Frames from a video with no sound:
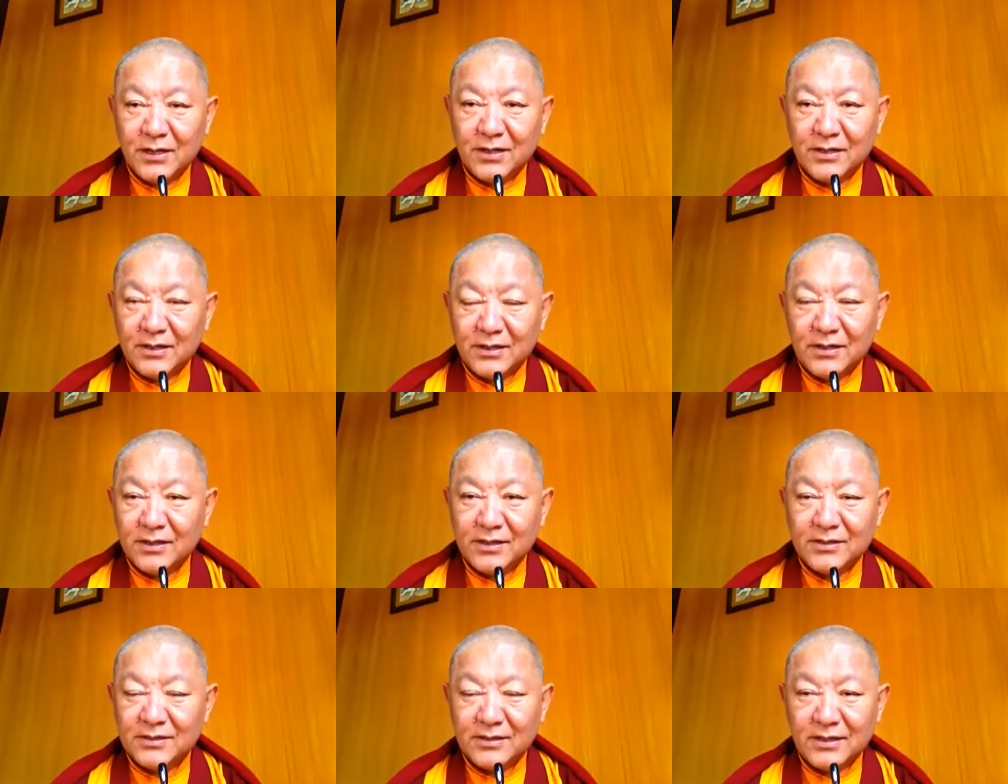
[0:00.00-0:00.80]

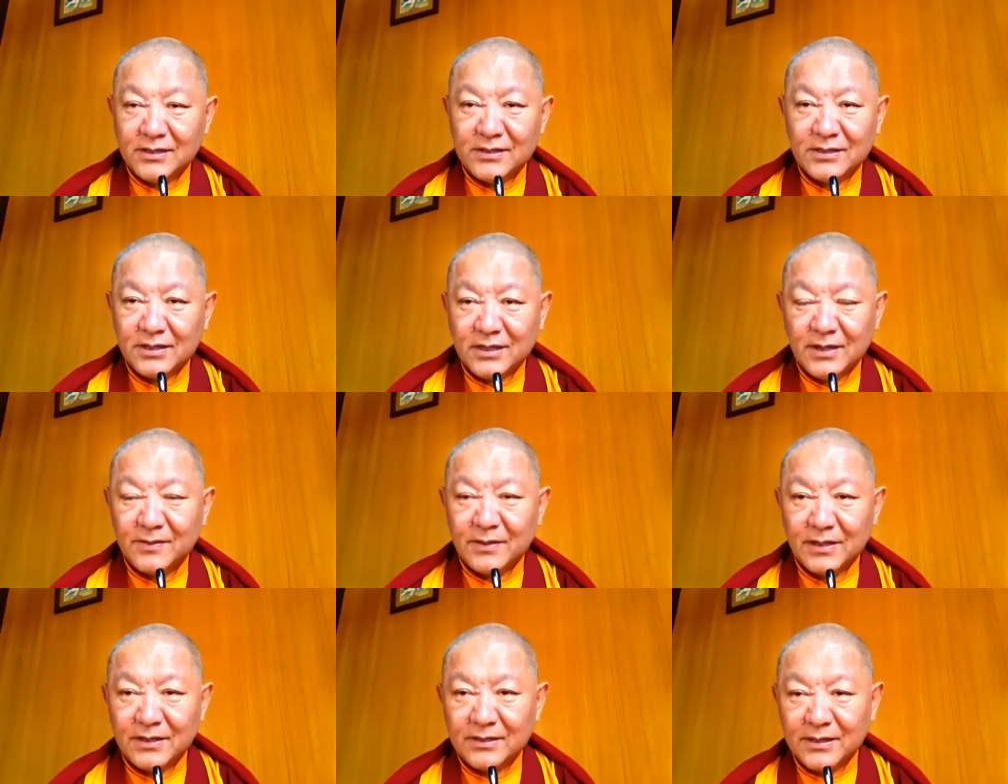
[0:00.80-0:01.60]
It doesn't
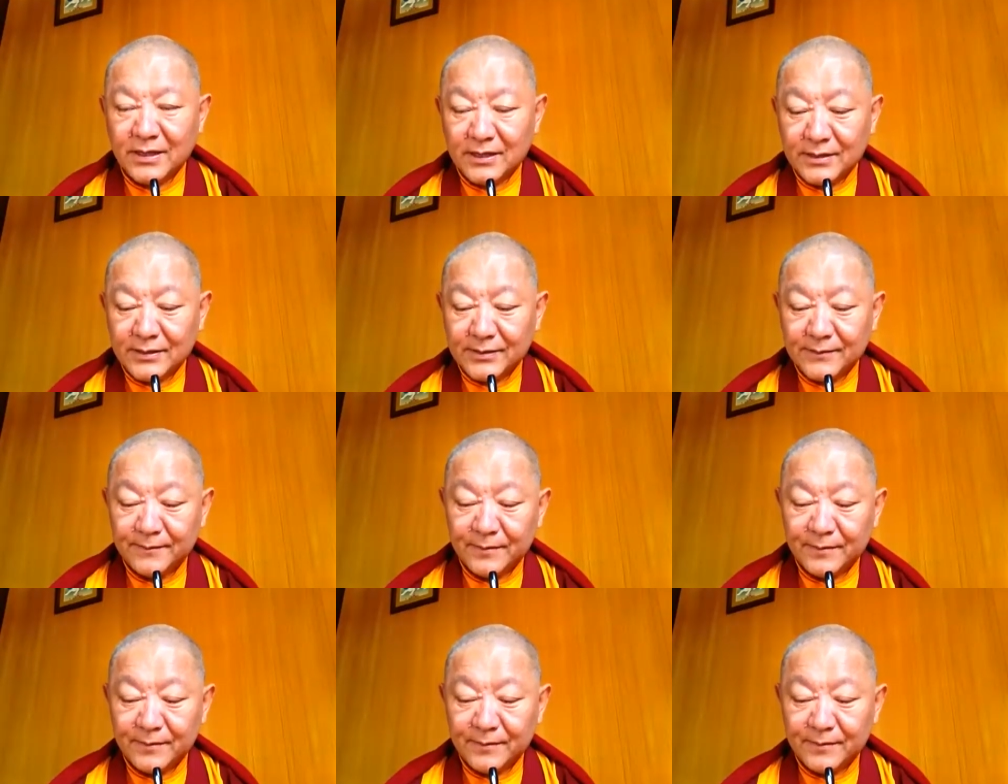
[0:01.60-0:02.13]
come like that.